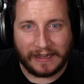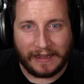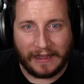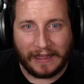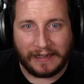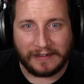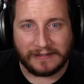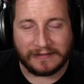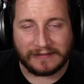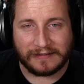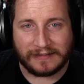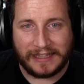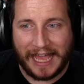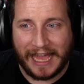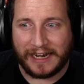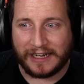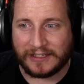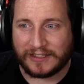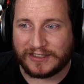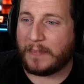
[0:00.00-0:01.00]
And
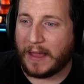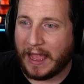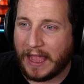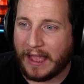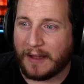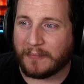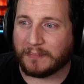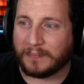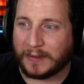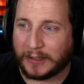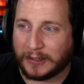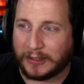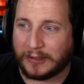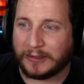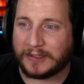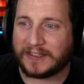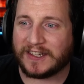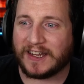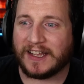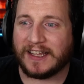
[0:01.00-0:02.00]
that is
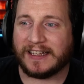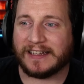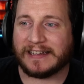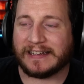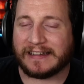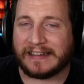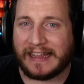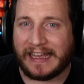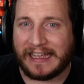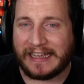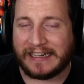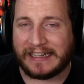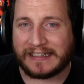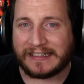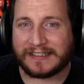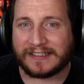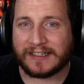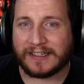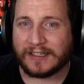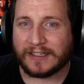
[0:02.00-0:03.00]
Bamboo's
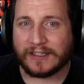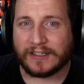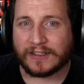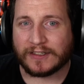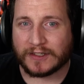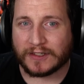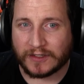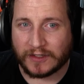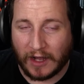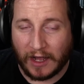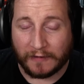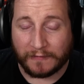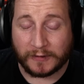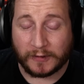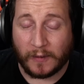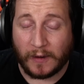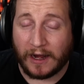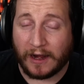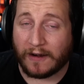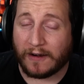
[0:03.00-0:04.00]
latest
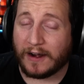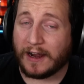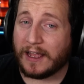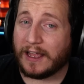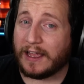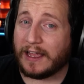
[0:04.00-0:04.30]
software